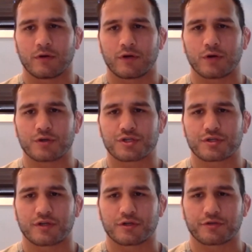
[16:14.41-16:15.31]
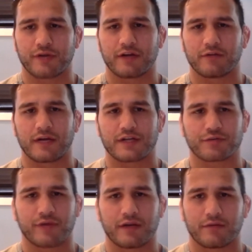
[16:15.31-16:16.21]
Coach Reina, Roger
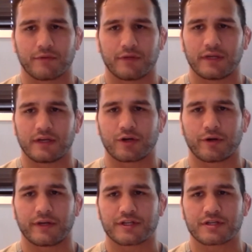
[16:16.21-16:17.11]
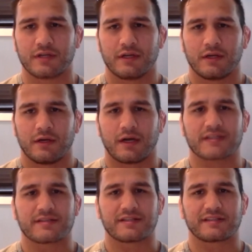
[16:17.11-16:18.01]
Reina really encouraged
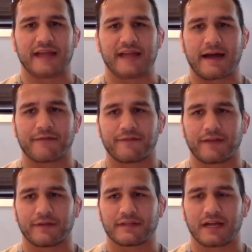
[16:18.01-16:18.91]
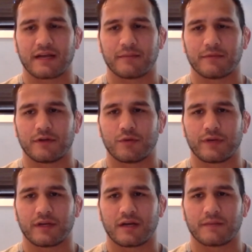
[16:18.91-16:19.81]
us as a staff every time,
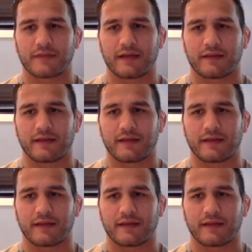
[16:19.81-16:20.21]
we come that